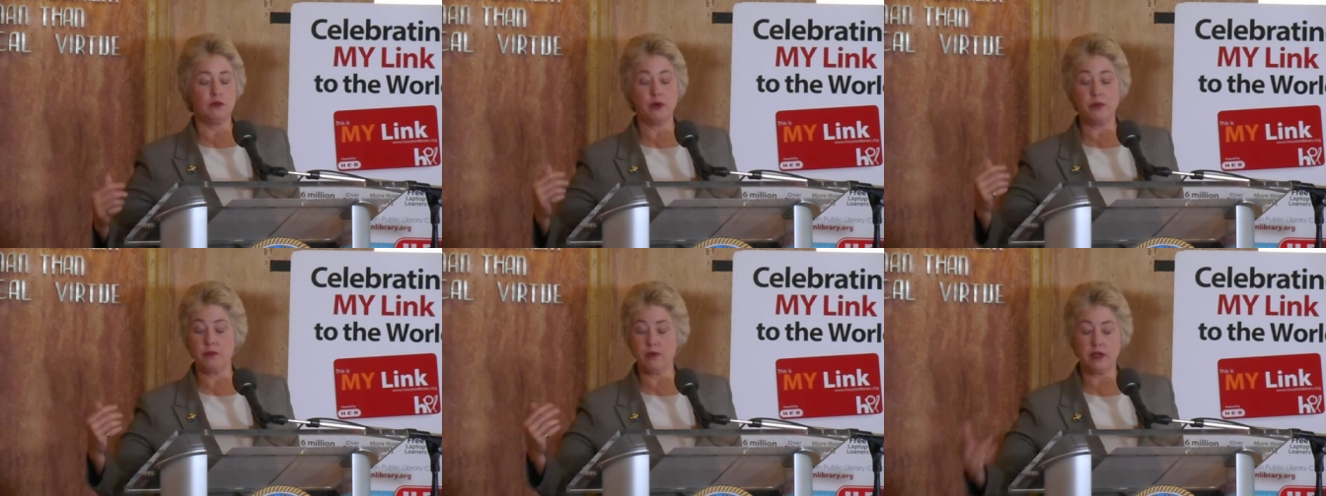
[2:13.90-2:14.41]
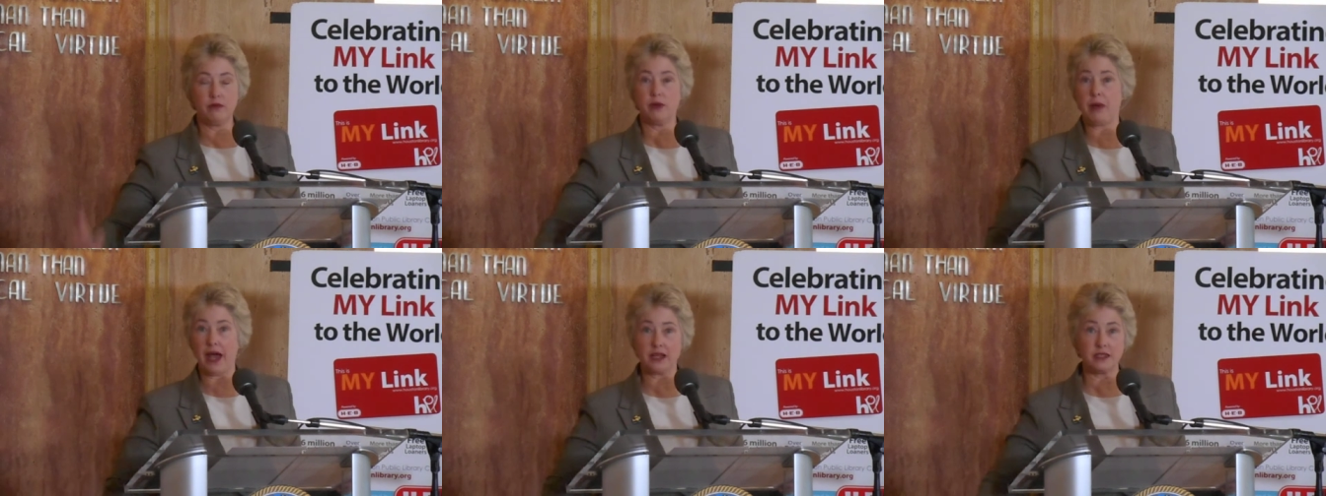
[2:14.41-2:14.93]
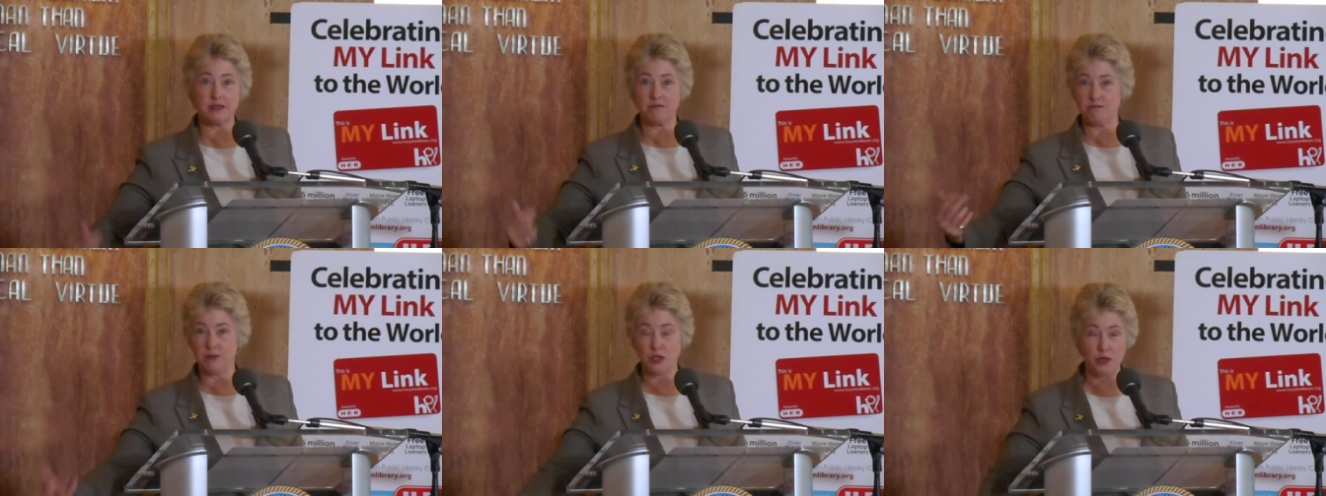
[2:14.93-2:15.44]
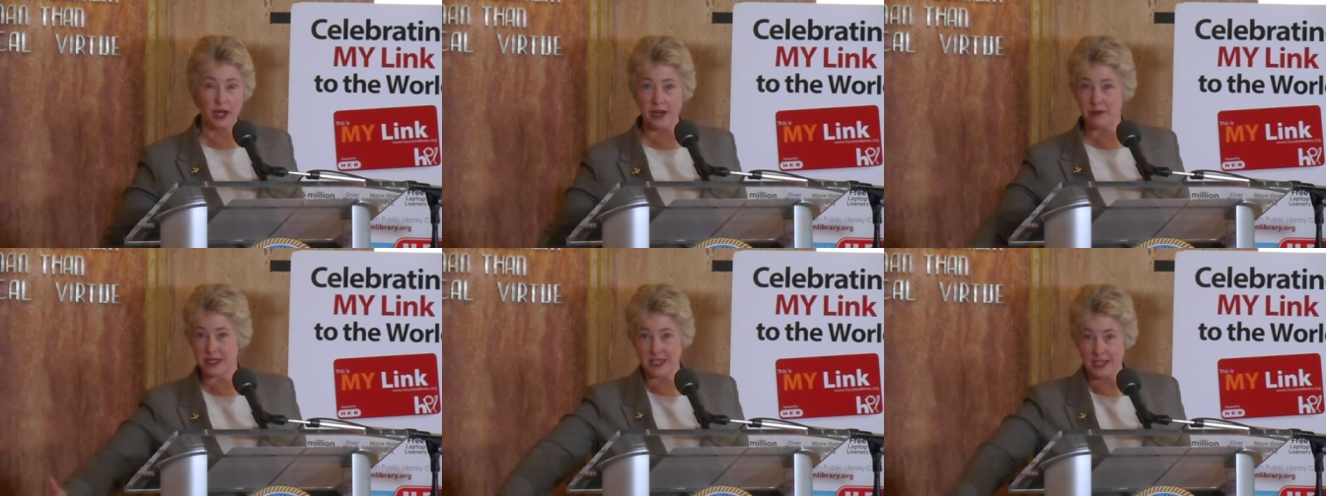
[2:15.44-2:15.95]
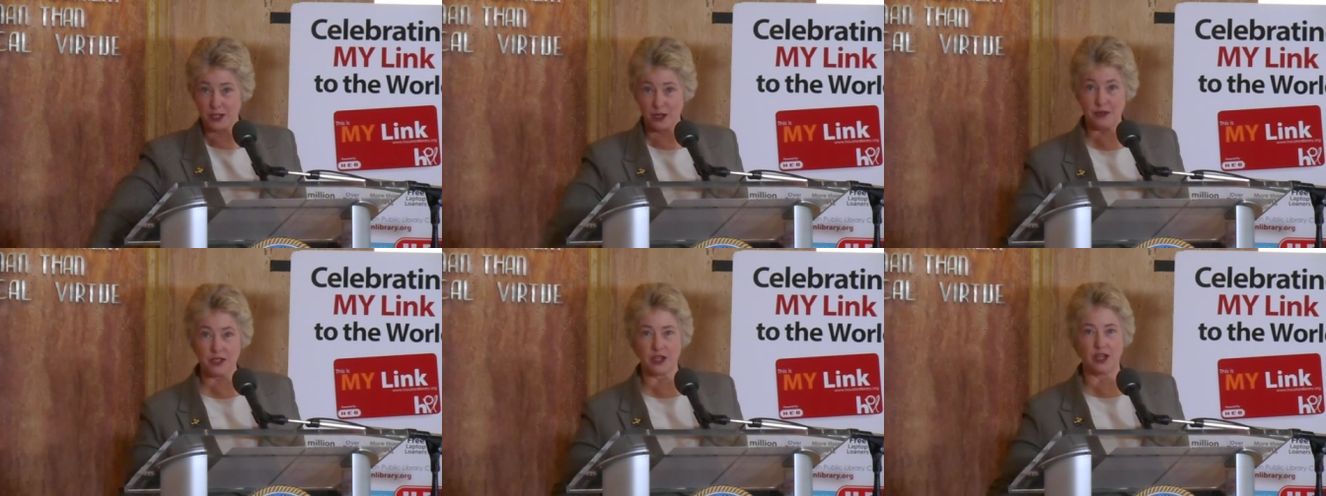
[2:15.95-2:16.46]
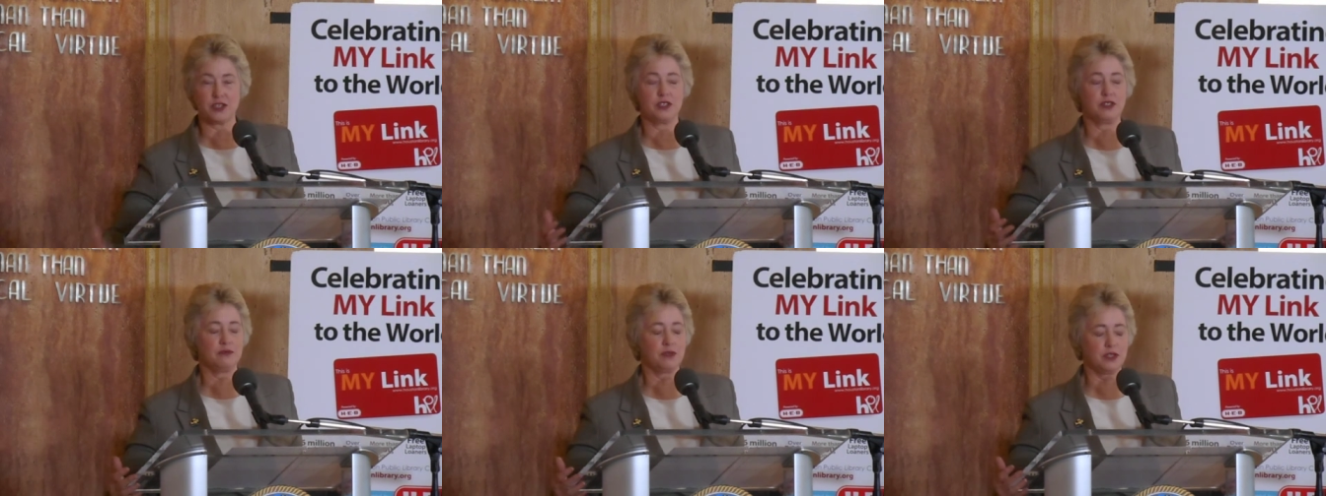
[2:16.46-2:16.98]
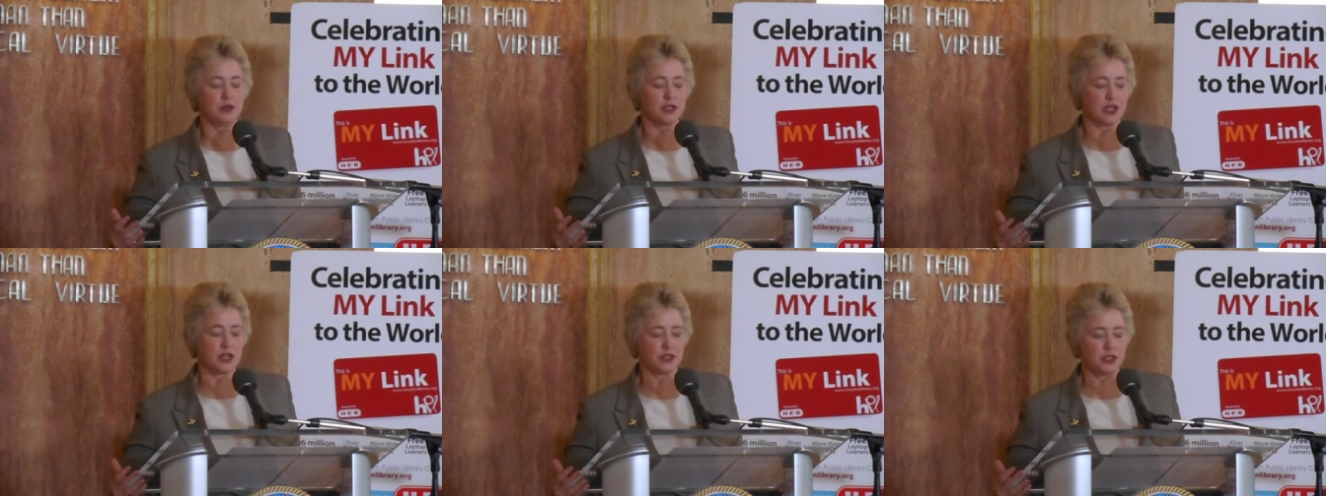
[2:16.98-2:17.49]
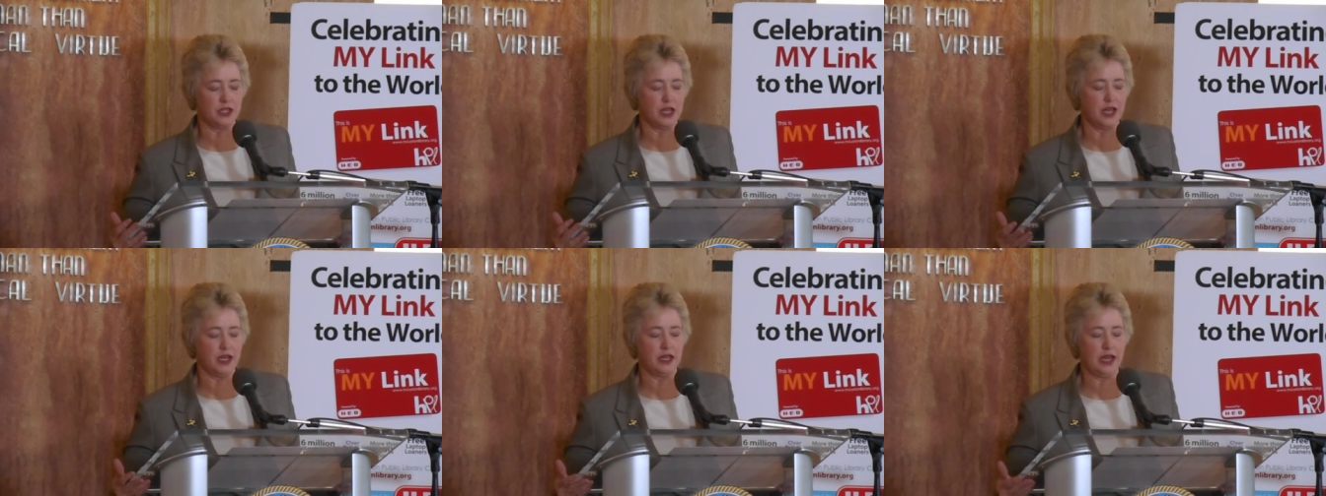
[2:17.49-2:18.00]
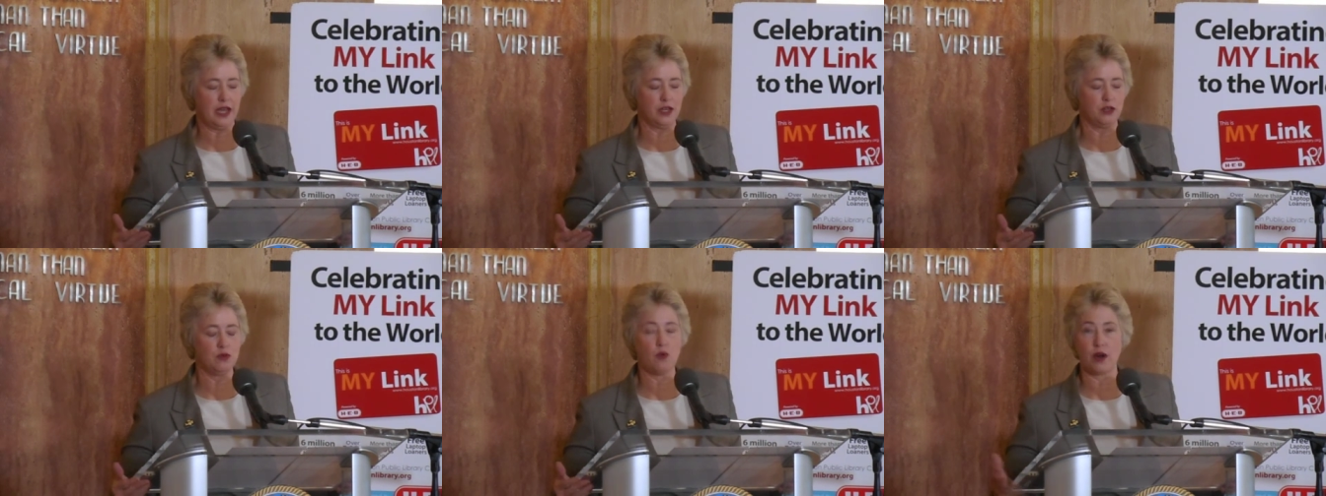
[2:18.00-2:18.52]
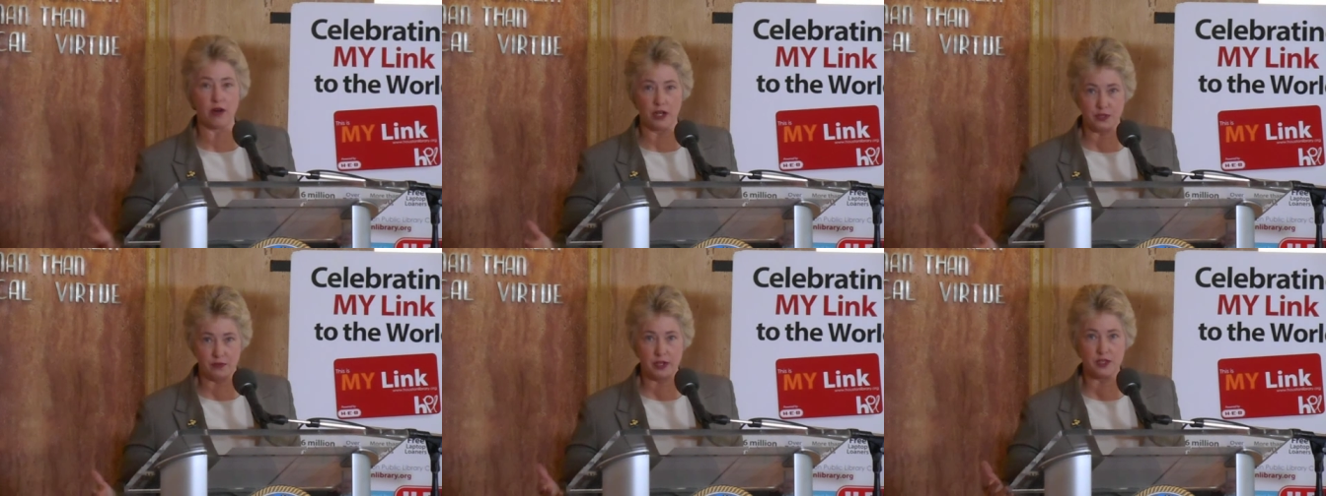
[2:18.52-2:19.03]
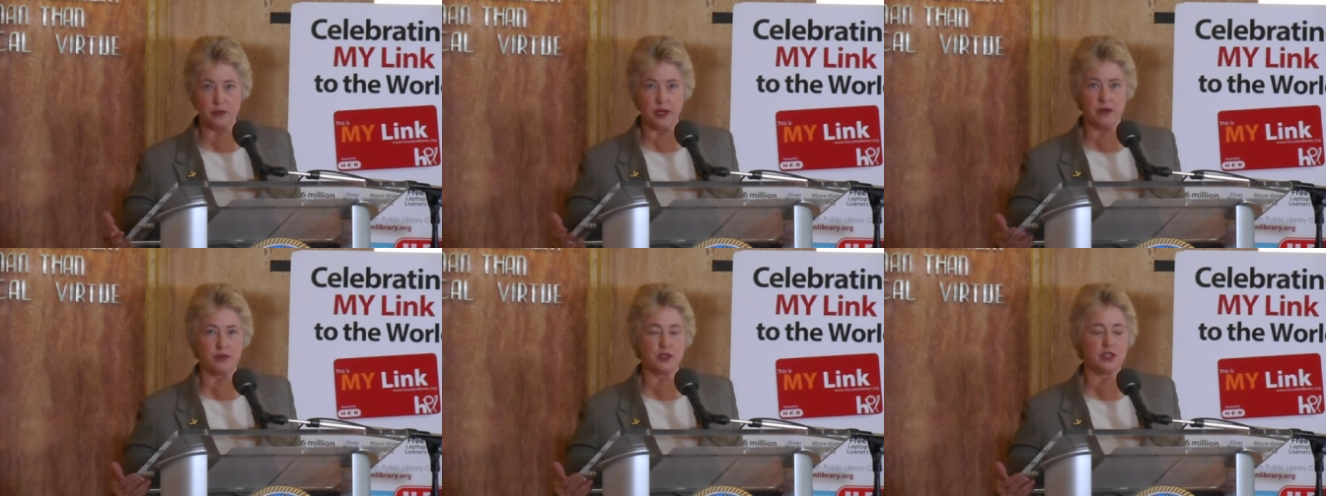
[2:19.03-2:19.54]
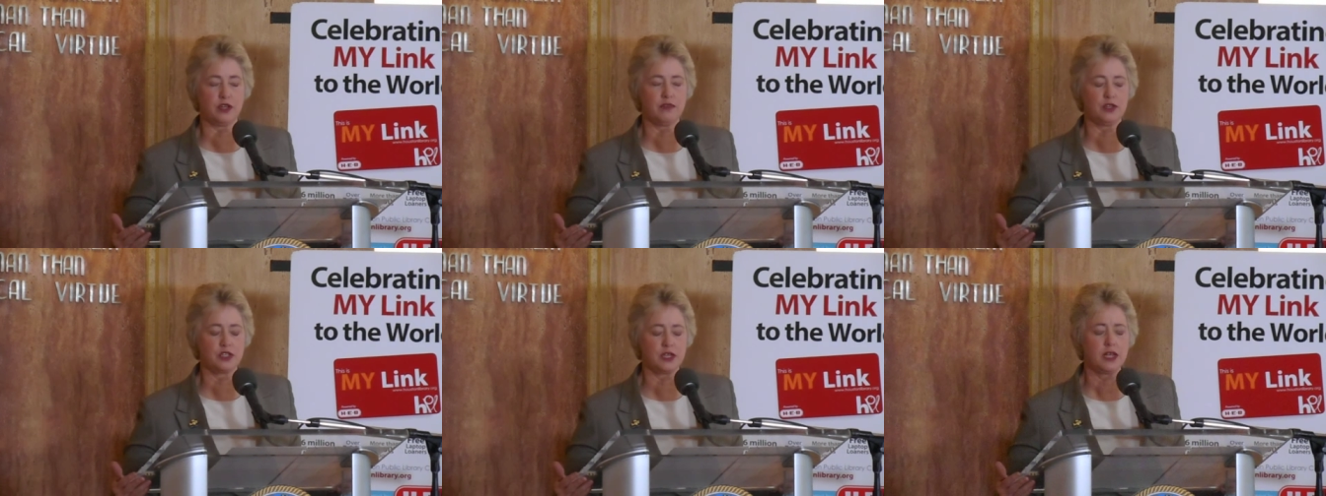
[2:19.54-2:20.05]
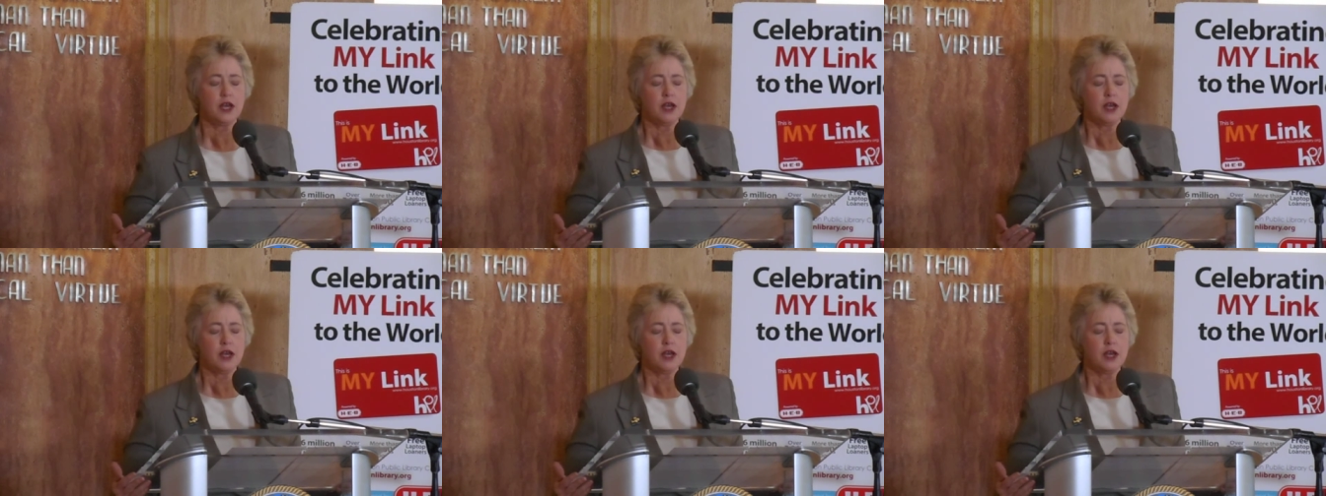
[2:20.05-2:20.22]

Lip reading: We passed unanimously and with no discussion today, a new water conservation plan for the City of Houston.